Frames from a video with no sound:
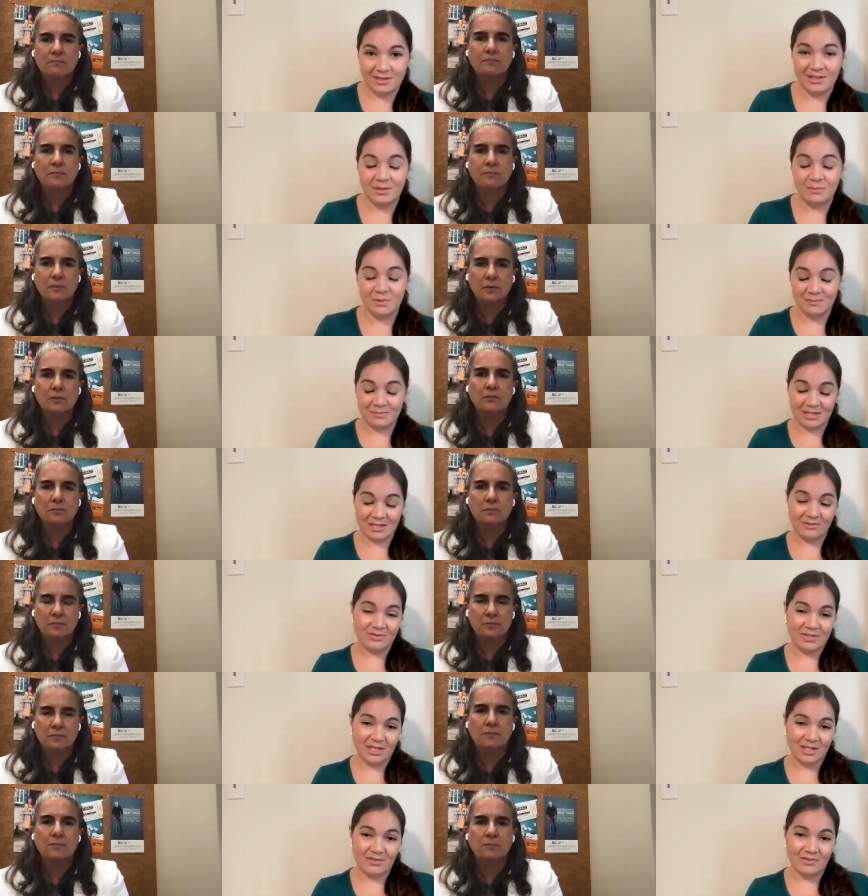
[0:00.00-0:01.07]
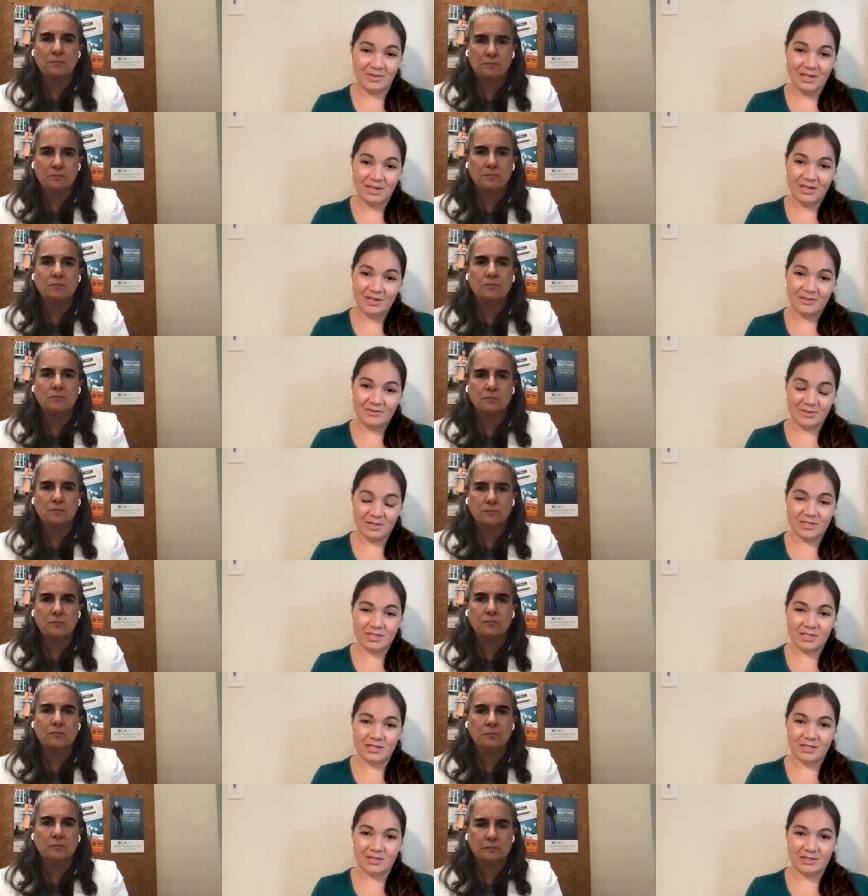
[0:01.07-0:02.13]
Speaker 1: they can keep themselves safe
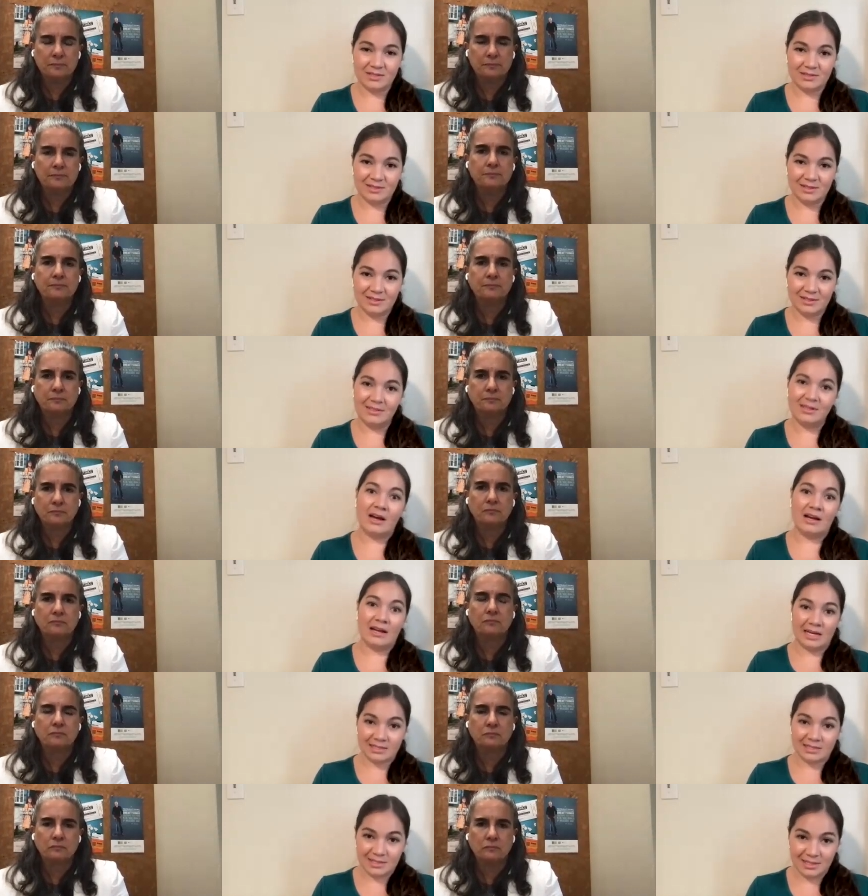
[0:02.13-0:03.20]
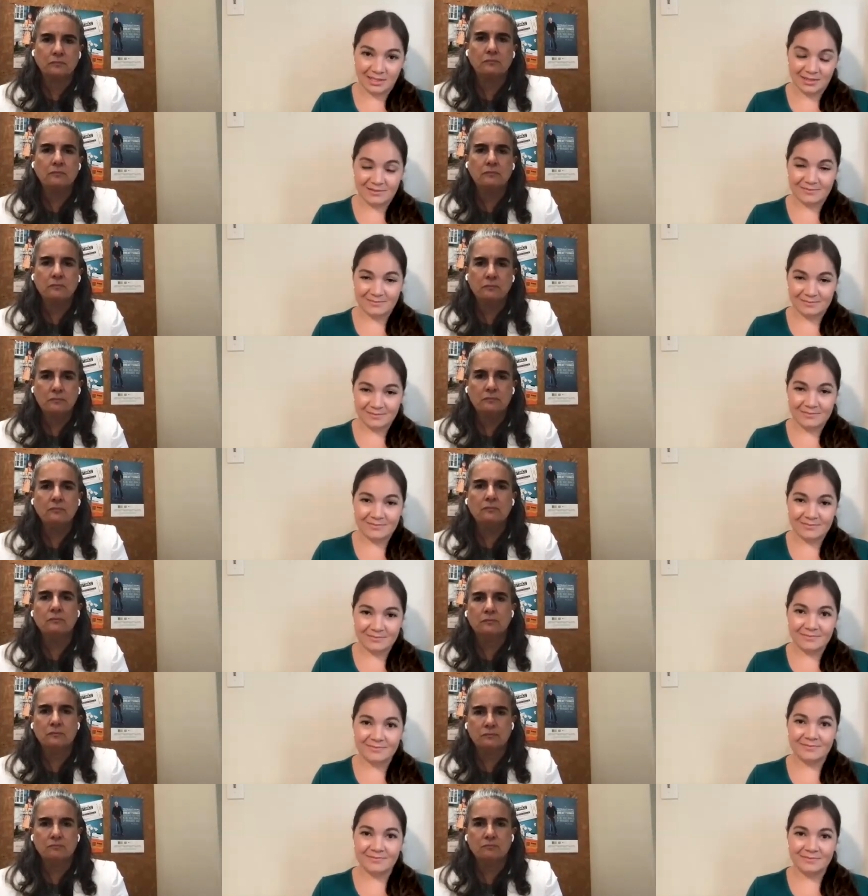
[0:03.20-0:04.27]
versus not asking
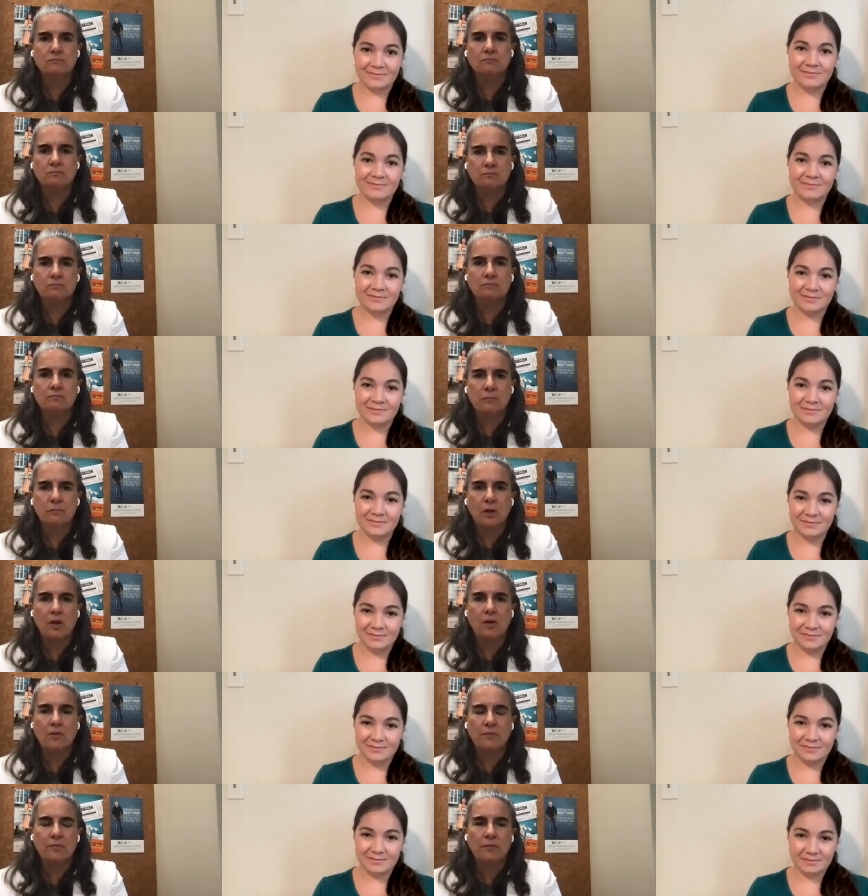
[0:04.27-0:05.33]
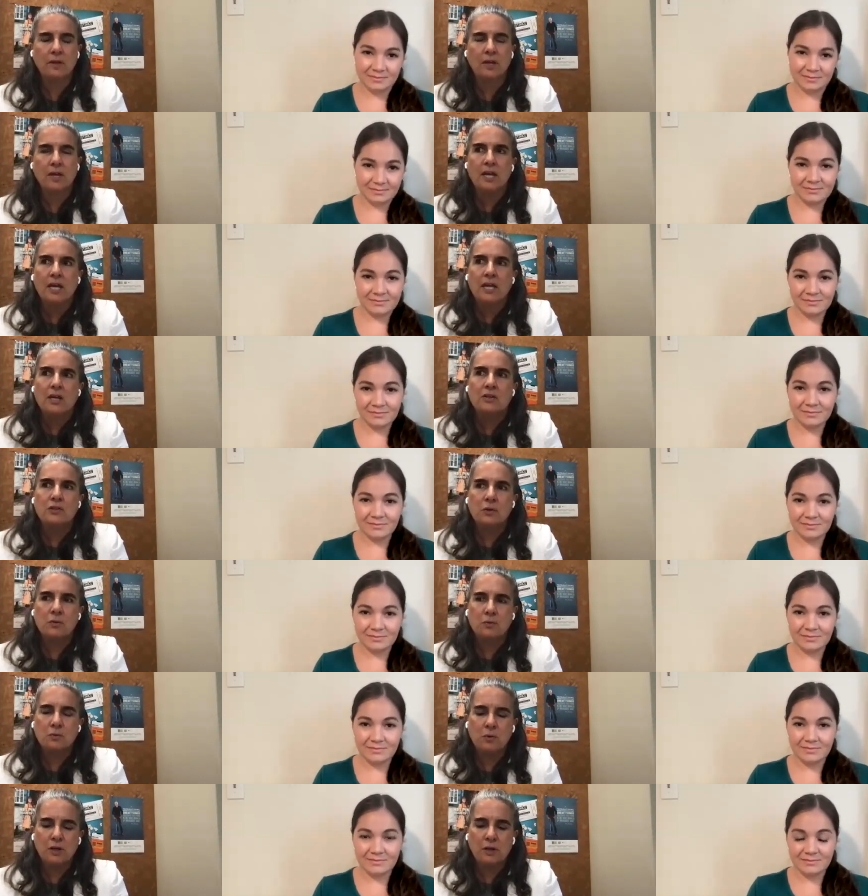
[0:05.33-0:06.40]
mm-hmm. yeah
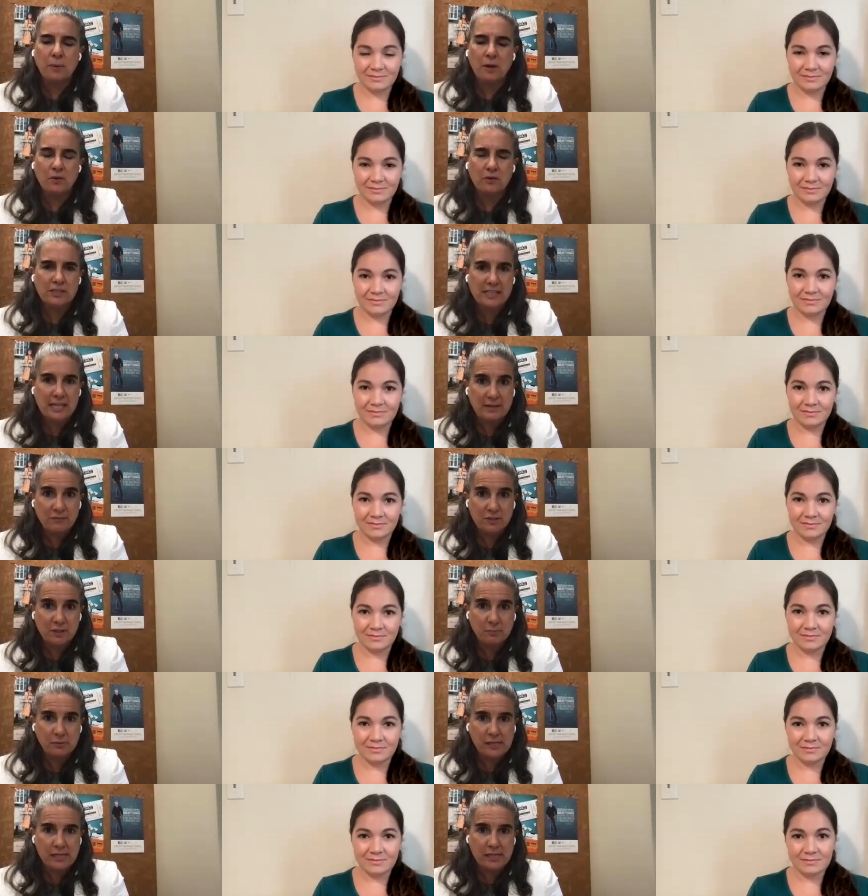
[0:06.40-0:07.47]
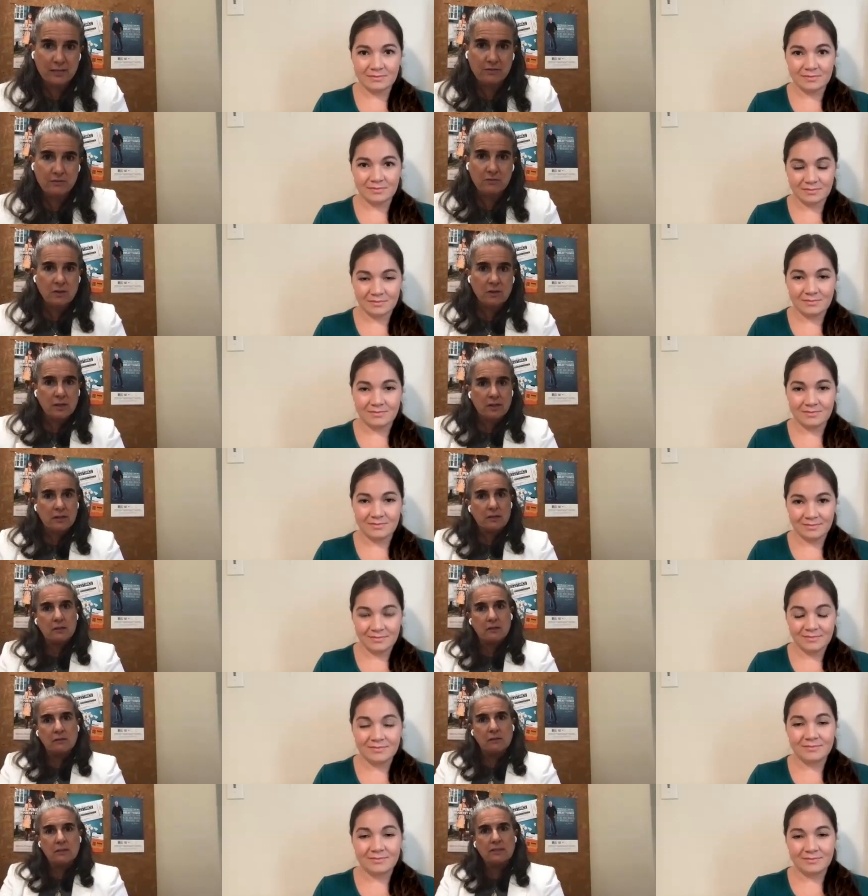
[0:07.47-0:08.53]
Speaker 2: so what about a safety plan? Like
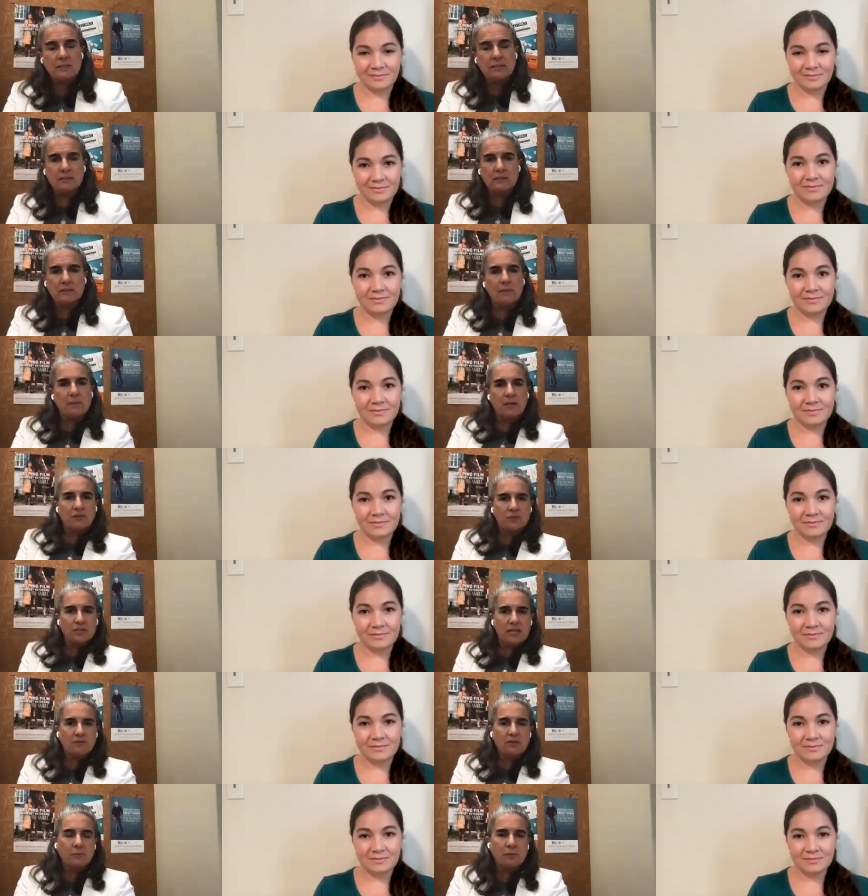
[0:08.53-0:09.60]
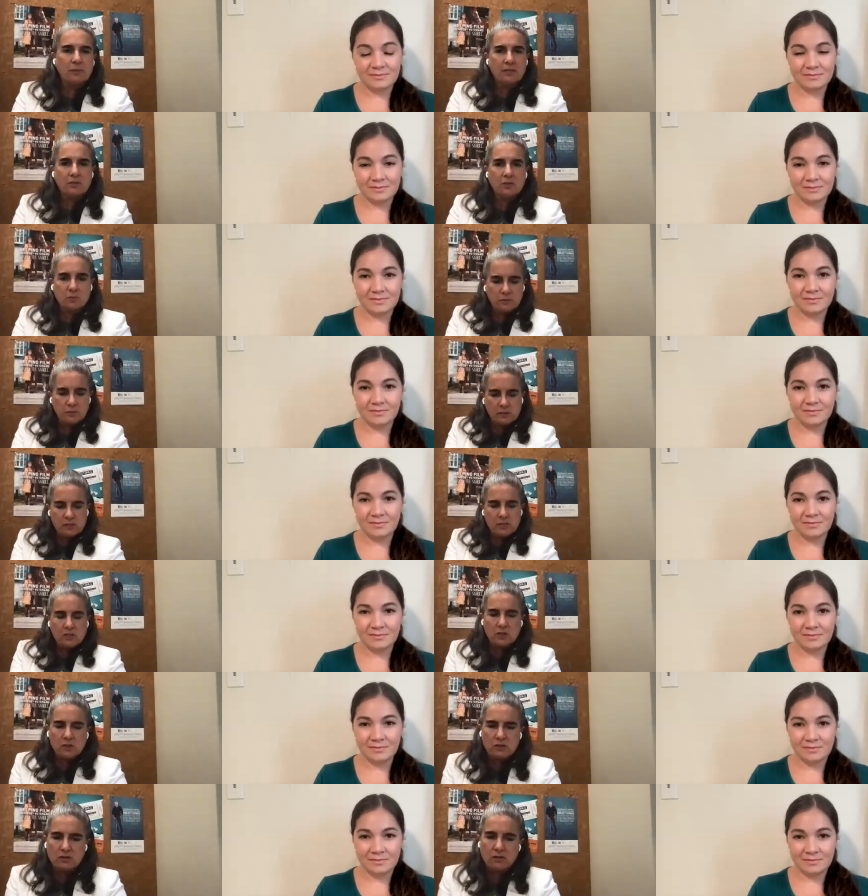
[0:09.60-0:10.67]
let's I mean safety plans are really
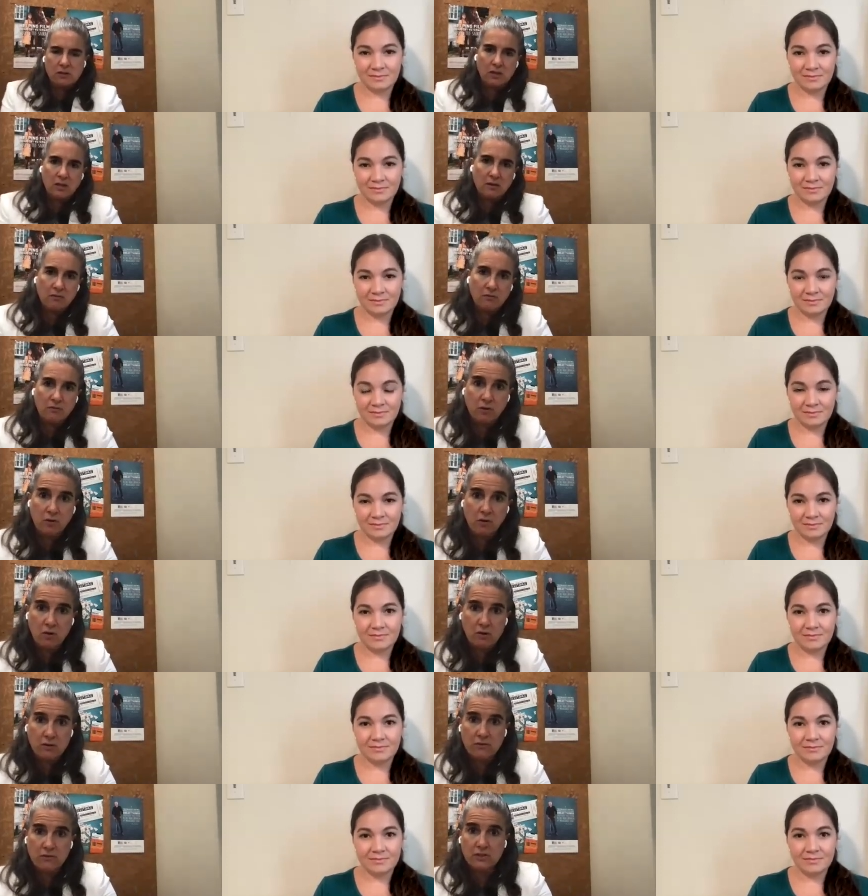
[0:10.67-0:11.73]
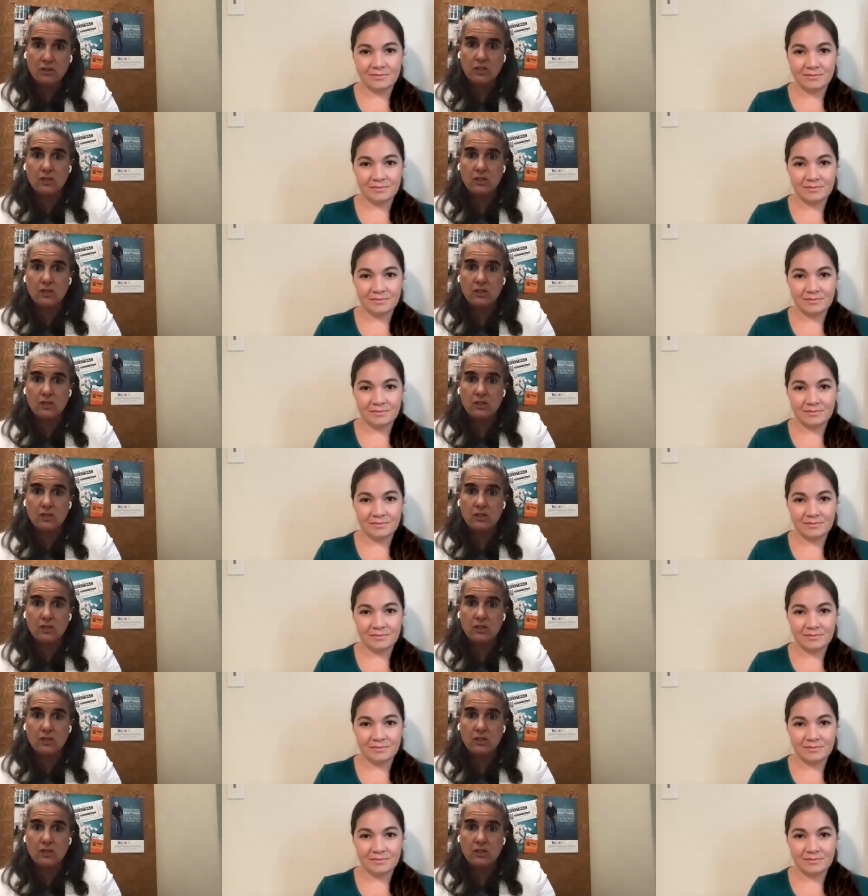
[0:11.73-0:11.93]
good thing for all of us